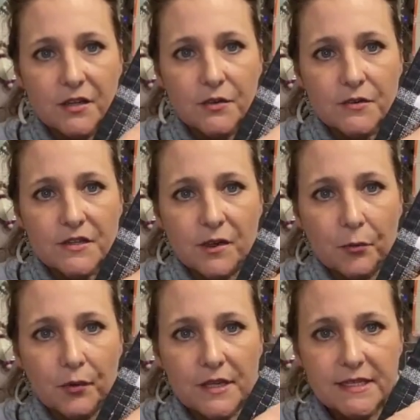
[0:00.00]
used the
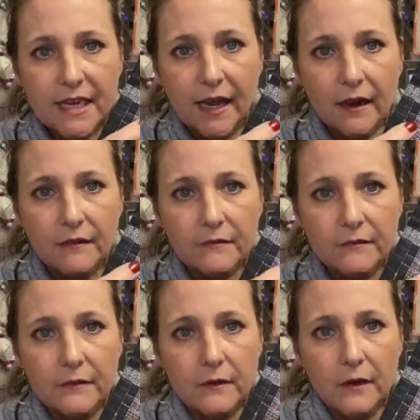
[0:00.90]
printing,
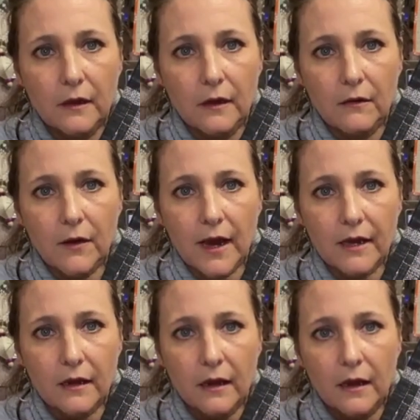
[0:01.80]

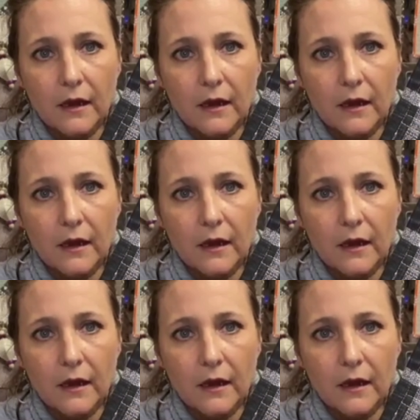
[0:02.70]
right,